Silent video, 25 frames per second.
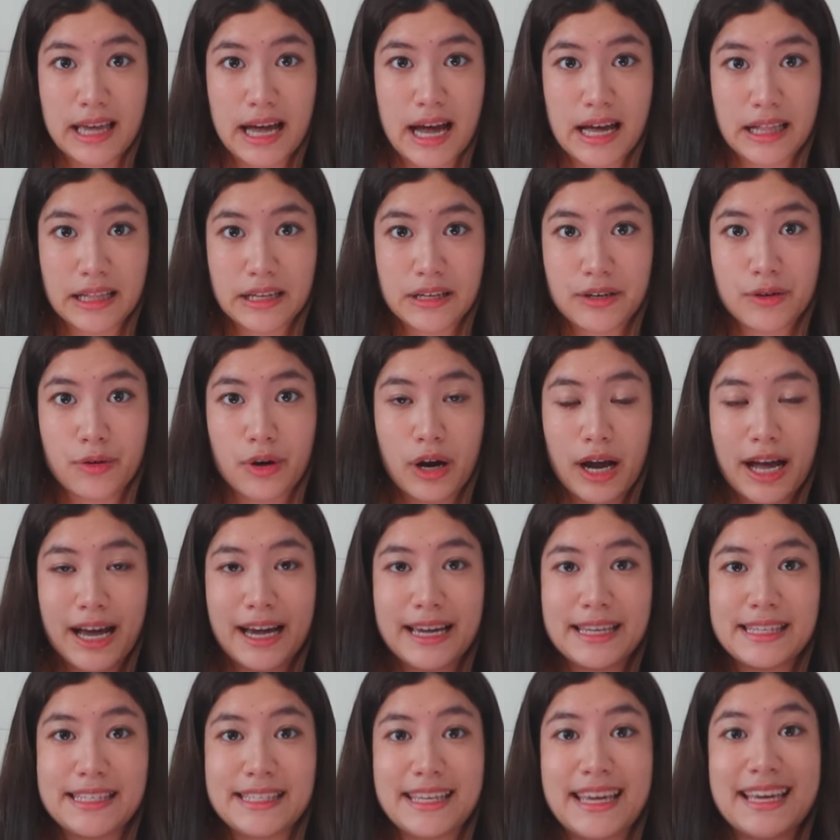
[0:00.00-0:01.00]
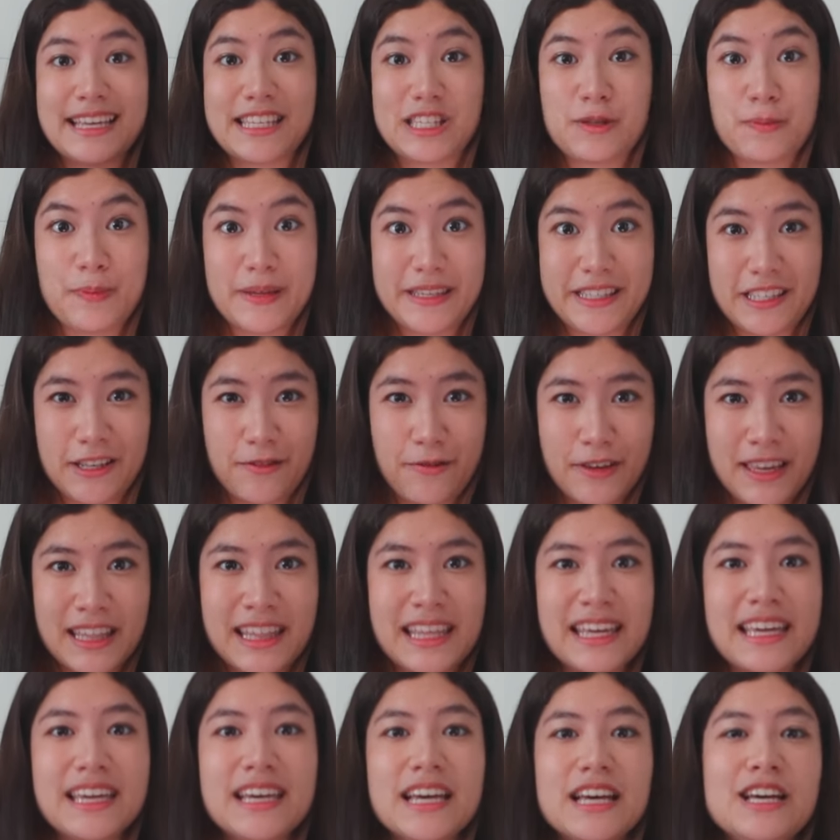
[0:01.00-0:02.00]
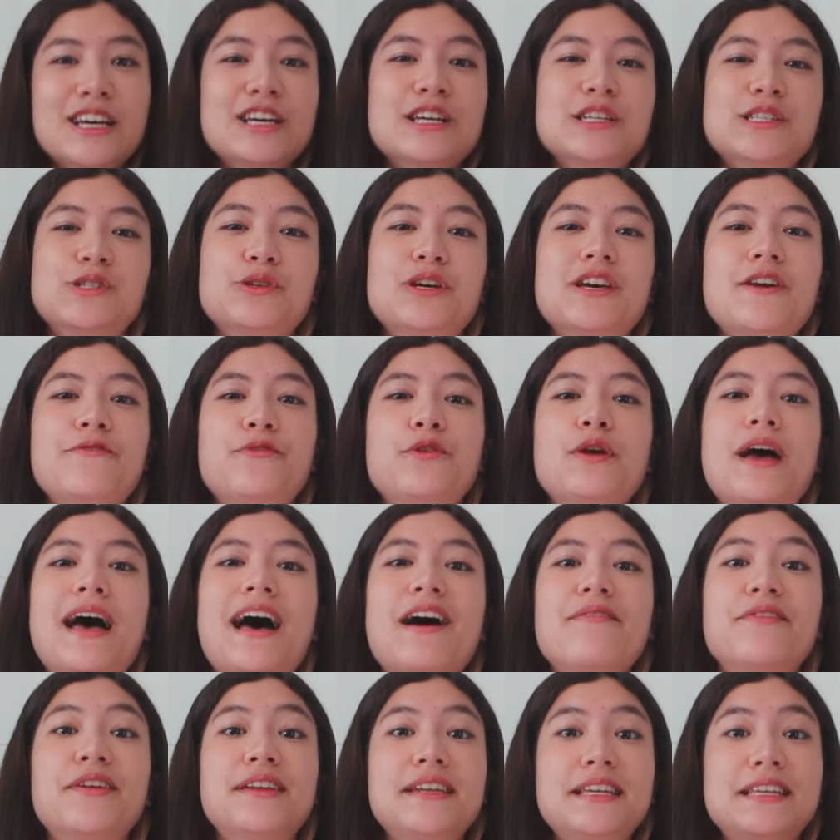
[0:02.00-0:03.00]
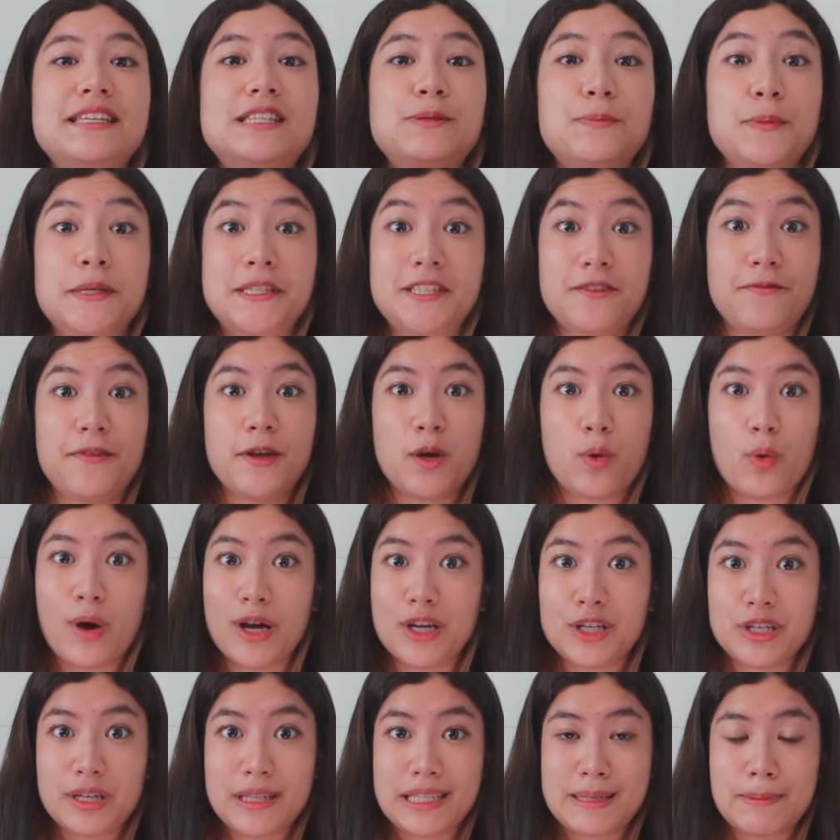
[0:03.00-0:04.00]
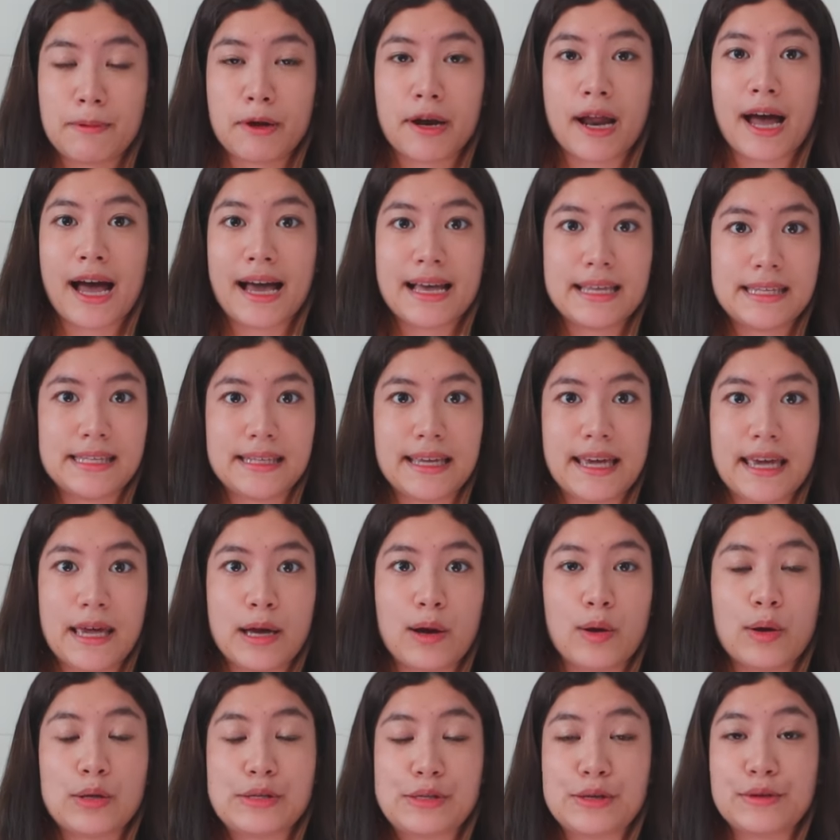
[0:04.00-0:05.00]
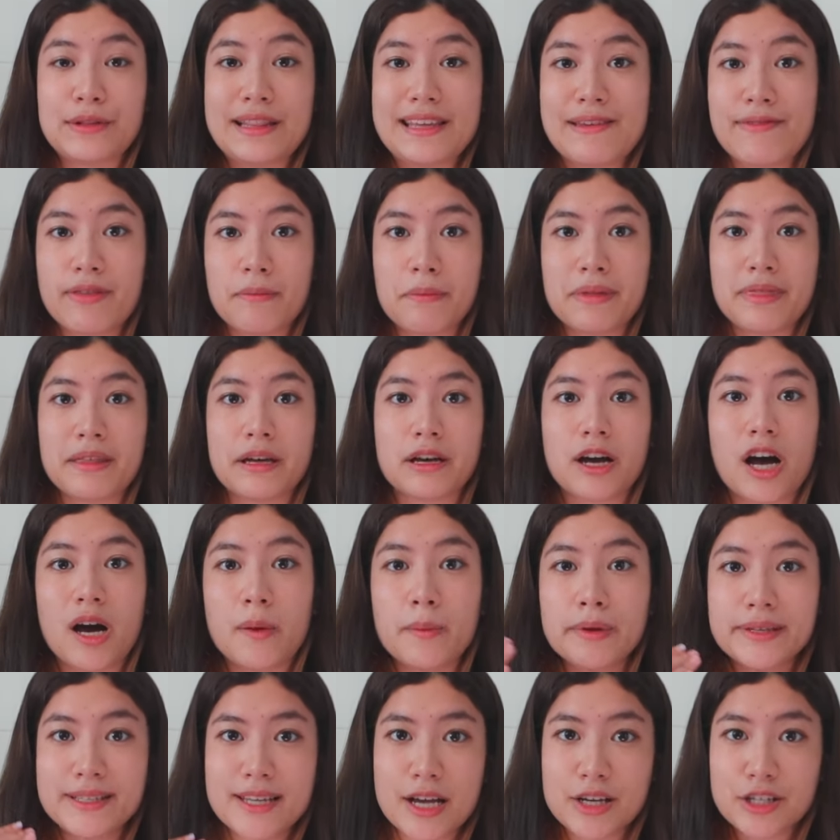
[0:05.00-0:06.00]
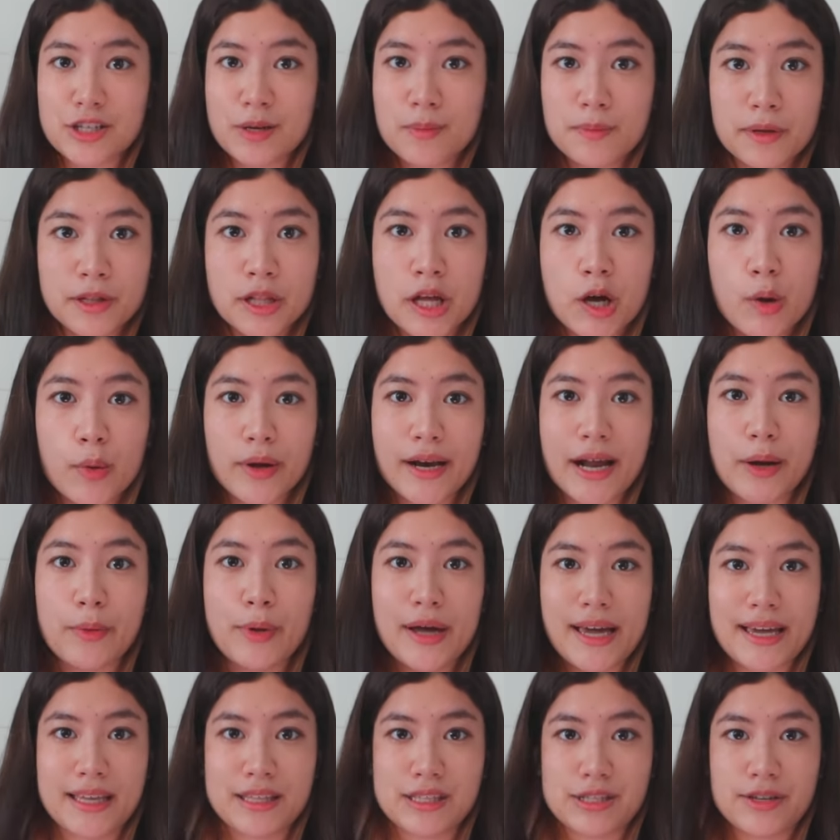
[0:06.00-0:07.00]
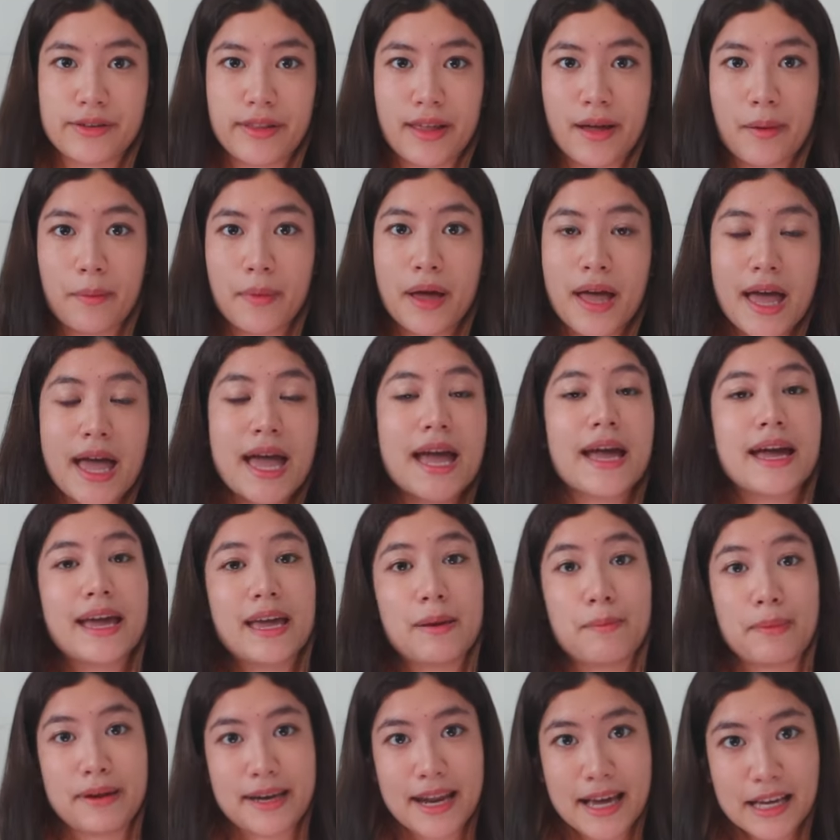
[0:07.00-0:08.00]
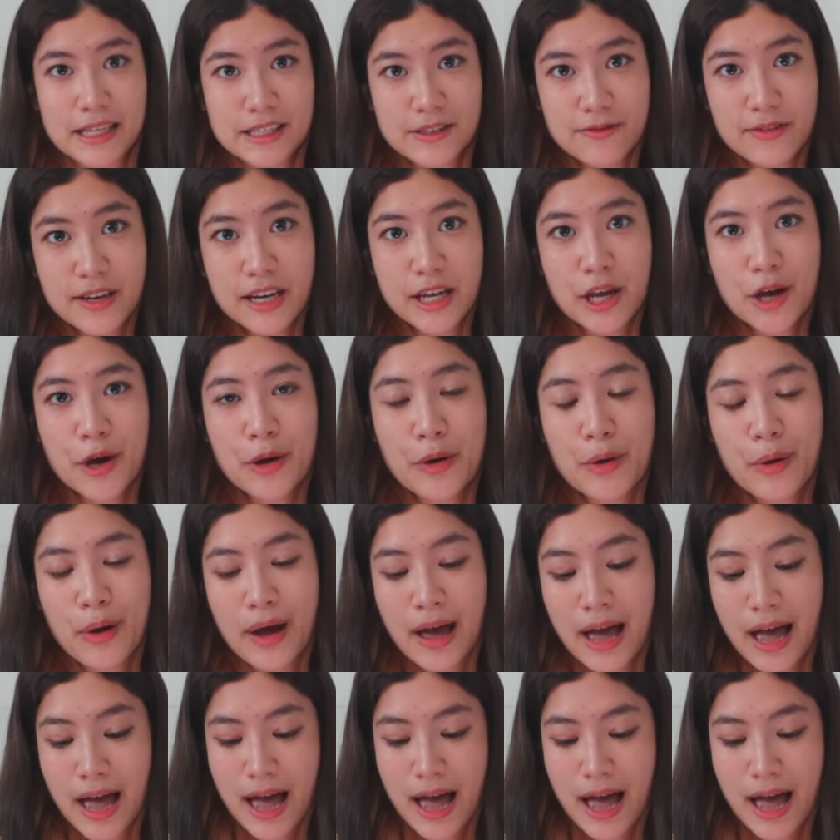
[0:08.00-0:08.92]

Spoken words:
Gallen or HSG specifically. So if you have any specific questions about HSG, also leave them in the comment section below and I will answer them in my next video.